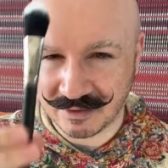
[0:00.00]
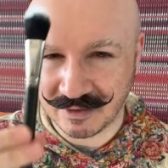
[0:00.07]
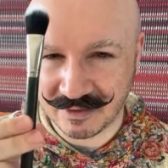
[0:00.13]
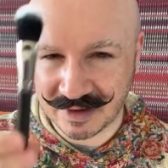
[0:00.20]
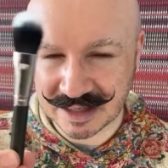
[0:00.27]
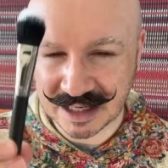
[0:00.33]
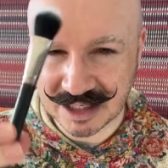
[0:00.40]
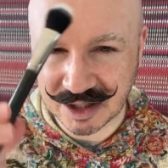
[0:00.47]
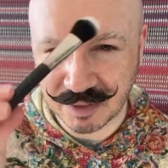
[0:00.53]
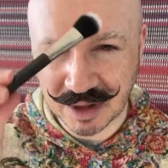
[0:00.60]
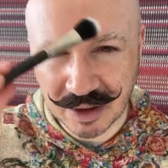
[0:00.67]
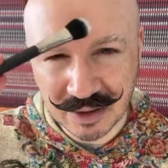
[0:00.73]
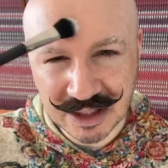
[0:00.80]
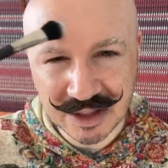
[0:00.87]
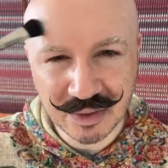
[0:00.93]
foundation when I
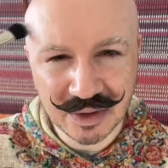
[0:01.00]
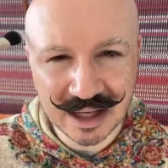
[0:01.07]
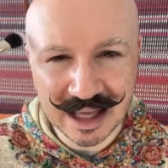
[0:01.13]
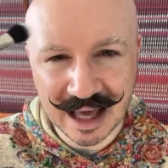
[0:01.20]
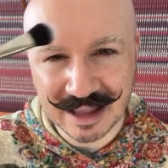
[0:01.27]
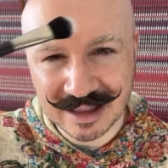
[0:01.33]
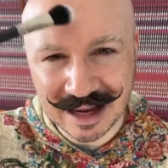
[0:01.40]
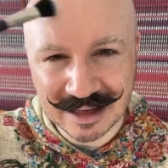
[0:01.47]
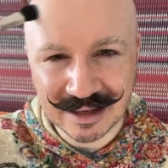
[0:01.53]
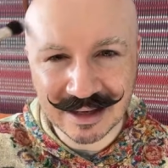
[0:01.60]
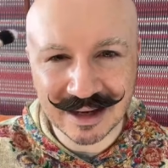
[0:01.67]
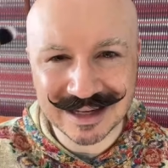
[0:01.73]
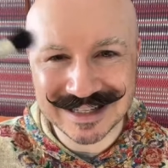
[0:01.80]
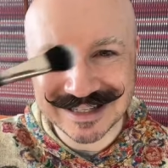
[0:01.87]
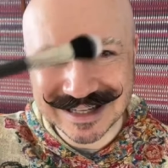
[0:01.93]
just want to get that
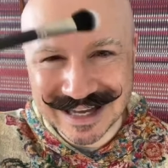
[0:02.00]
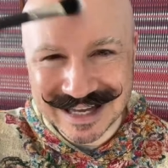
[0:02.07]
nice